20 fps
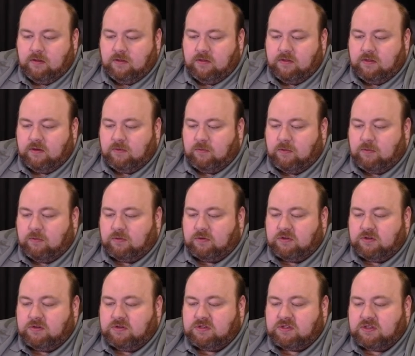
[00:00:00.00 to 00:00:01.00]
Then what we'll
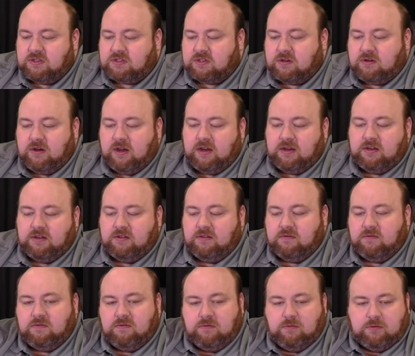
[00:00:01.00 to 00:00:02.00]
do is we'll
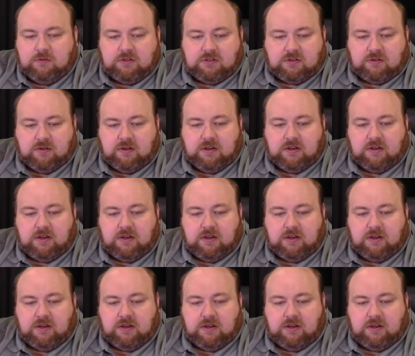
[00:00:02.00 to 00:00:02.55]
just create